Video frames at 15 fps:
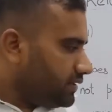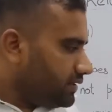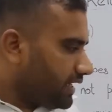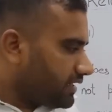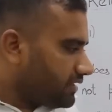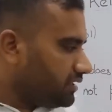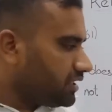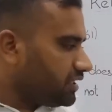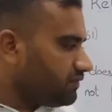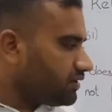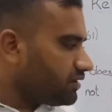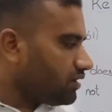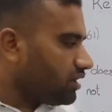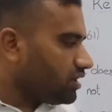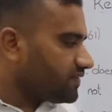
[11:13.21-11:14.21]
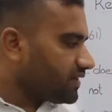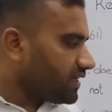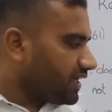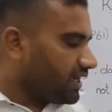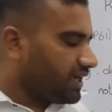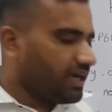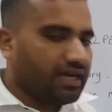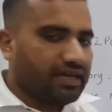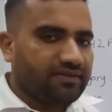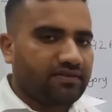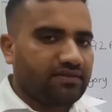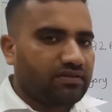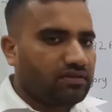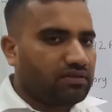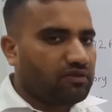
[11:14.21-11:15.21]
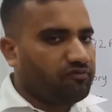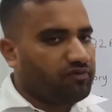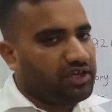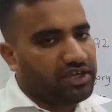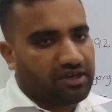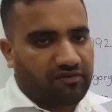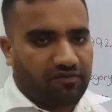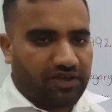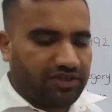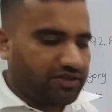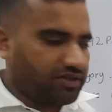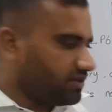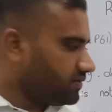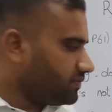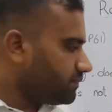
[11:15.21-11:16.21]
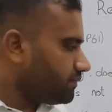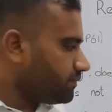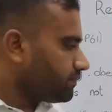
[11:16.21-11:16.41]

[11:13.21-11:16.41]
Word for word: declarative clause have the weak feature.